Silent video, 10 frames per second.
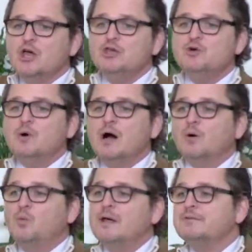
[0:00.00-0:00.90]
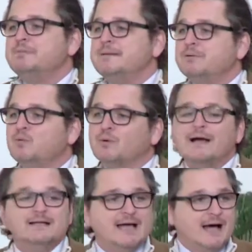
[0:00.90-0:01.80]
You are with people
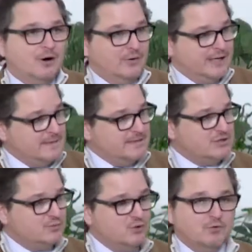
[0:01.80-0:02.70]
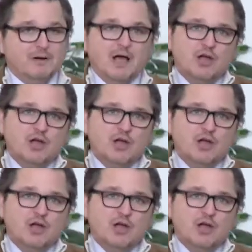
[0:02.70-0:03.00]
right now in this room.